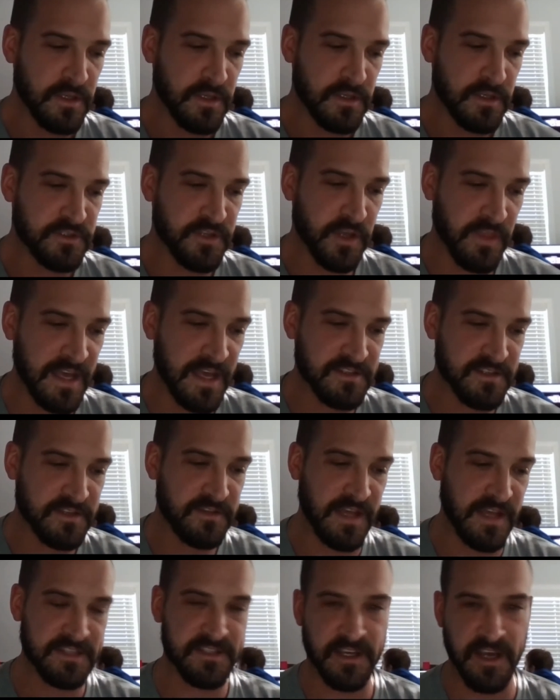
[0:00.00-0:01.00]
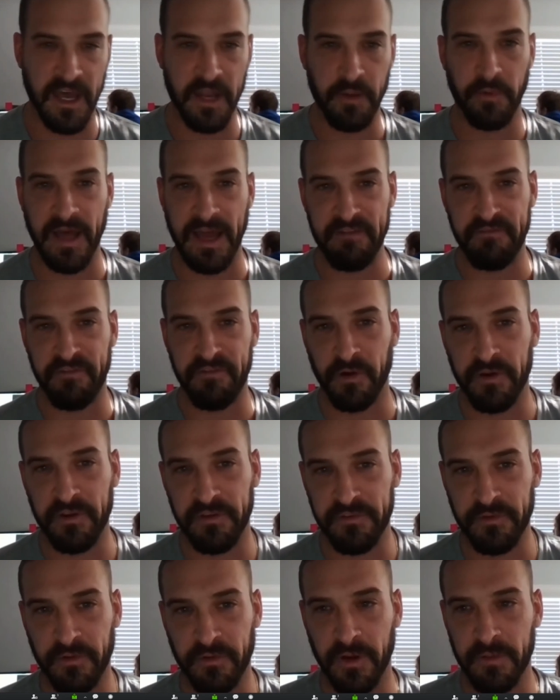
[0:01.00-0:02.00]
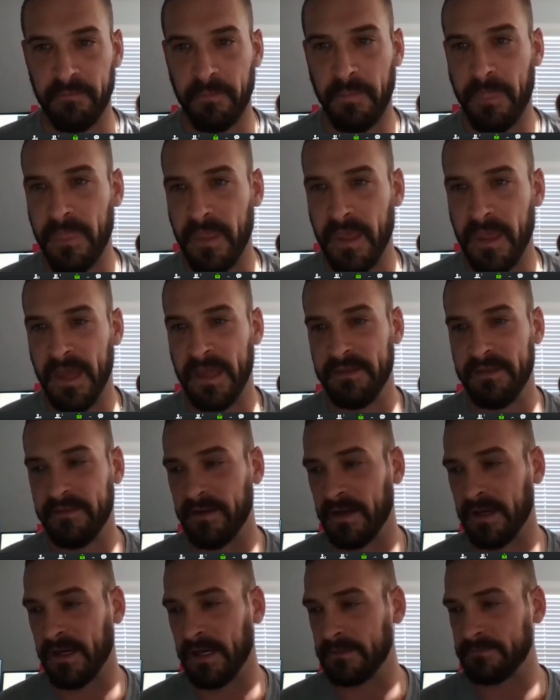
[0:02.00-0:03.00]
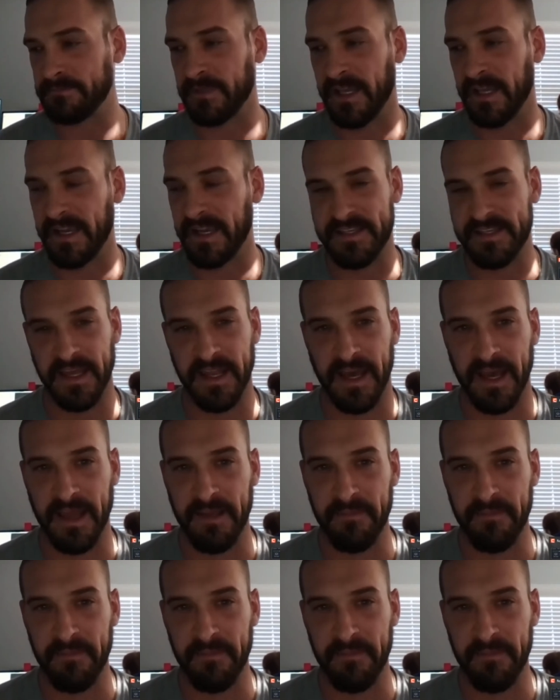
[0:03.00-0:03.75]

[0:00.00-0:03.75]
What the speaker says: So that's kind of what I focus on. And like I said,